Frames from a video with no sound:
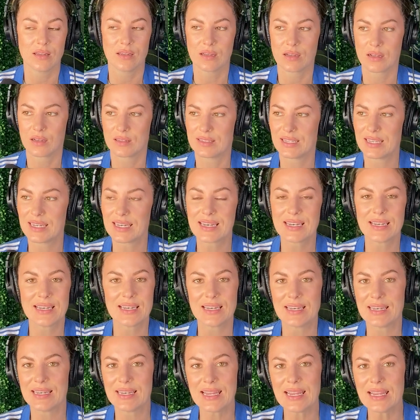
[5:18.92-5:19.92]
Because he
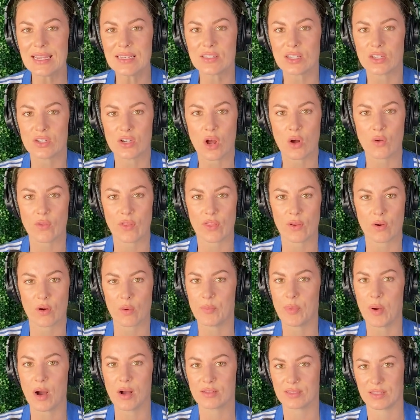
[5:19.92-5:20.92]
didn't need to know that there were
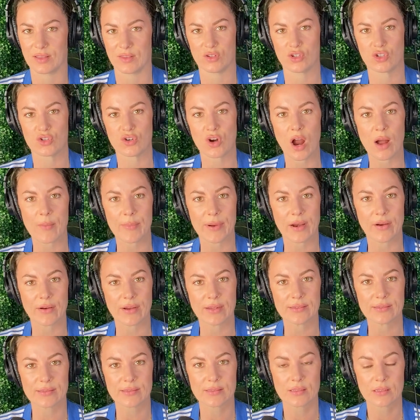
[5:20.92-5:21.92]
bugs on the
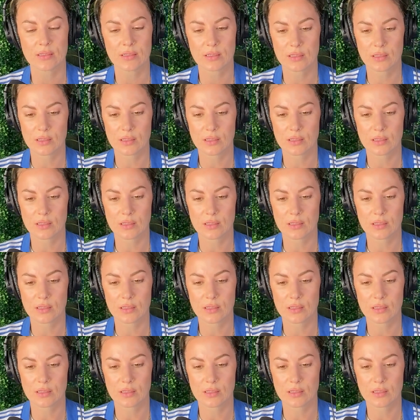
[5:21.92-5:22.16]
strawberries.